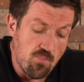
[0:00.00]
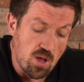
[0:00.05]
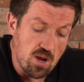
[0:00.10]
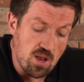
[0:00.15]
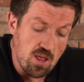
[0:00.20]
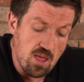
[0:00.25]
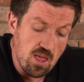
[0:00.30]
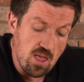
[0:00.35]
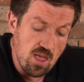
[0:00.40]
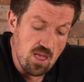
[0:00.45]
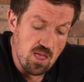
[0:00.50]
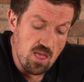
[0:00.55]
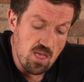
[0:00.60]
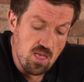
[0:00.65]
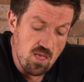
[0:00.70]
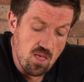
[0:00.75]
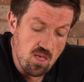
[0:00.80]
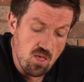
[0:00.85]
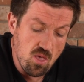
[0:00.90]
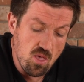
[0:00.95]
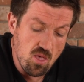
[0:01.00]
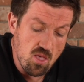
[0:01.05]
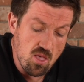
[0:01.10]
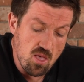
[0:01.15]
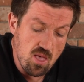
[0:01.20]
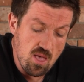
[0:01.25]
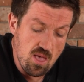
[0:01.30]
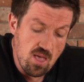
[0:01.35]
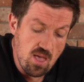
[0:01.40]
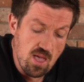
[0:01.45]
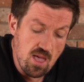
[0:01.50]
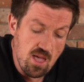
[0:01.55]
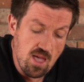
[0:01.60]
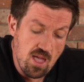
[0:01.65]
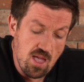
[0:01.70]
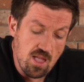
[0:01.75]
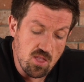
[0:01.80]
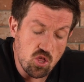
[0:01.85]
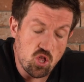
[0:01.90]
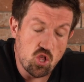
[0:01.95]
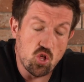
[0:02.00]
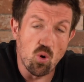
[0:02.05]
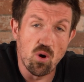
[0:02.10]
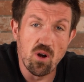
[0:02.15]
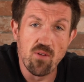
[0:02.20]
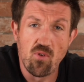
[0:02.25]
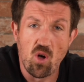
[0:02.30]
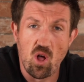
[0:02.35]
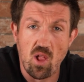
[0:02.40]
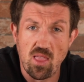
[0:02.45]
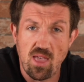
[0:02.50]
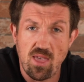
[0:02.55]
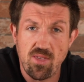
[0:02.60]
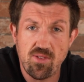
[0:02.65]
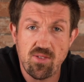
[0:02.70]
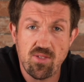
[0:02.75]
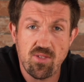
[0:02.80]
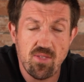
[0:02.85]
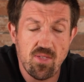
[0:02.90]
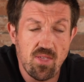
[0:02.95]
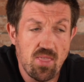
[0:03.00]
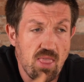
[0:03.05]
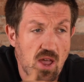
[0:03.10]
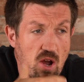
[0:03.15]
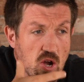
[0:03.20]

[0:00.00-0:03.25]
But in short of all this,